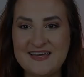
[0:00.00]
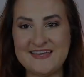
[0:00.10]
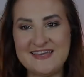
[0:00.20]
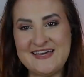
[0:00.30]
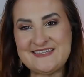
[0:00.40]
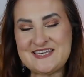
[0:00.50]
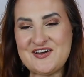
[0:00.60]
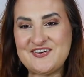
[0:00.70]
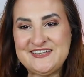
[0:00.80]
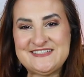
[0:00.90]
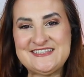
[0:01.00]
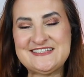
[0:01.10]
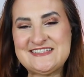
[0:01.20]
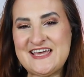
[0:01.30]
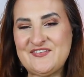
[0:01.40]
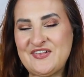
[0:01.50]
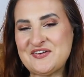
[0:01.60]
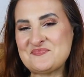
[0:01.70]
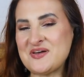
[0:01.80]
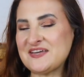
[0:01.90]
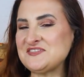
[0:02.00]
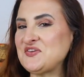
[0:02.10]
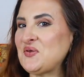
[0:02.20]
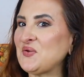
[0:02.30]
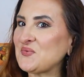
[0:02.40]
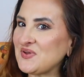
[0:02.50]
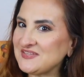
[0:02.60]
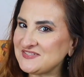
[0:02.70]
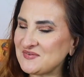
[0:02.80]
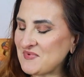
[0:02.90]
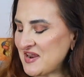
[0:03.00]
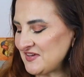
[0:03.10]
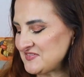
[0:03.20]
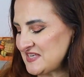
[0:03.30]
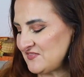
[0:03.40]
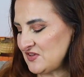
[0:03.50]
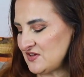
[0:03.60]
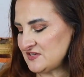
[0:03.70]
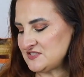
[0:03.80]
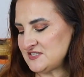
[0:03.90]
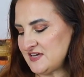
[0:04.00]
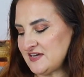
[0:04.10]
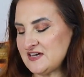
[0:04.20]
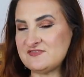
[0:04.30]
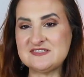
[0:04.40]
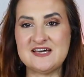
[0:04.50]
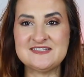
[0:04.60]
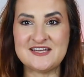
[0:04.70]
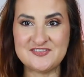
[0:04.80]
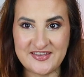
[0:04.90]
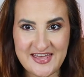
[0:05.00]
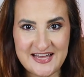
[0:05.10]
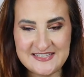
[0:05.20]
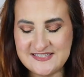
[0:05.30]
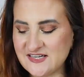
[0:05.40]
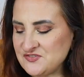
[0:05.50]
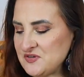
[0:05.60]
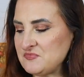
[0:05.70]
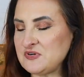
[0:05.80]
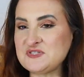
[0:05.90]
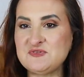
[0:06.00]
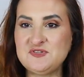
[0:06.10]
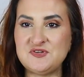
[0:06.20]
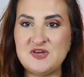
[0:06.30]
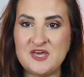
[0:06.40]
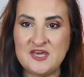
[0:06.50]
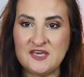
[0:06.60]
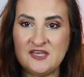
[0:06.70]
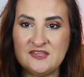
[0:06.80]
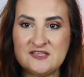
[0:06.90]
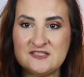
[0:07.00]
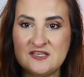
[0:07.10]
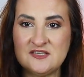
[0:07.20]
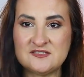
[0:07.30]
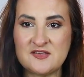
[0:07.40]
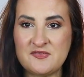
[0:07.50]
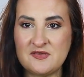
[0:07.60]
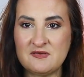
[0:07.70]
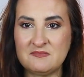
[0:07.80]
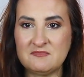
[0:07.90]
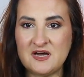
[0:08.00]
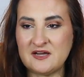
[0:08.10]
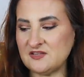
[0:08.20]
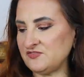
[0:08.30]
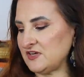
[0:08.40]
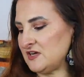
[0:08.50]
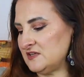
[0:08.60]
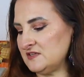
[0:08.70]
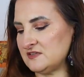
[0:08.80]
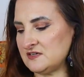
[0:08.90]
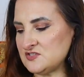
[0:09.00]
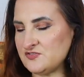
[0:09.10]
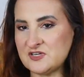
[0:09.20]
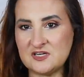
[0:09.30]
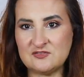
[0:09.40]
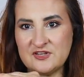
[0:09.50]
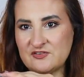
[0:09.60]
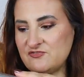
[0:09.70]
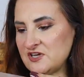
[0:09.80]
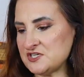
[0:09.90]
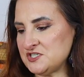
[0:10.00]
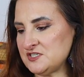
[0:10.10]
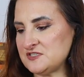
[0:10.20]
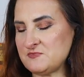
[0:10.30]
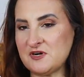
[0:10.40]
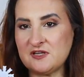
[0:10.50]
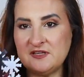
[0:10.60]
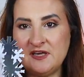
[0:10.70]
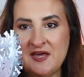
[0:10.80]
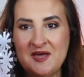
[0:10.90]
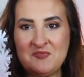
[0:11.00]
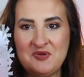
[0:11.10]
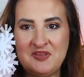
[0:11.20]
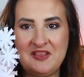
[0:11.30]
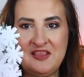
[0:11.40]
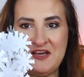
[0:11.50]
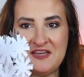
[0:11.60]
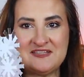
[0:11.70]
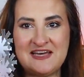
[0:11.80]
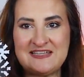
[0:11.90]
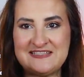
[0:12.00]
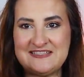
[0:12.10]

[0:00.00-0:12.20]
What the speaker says: Hi guys, how are you doing today? Welcome back to a random lifestyle vlog. Today I have another advent calendar to unbox with you, and this is the MAC advent calendar. It's very kind of like flashy and sparkly, but look at that.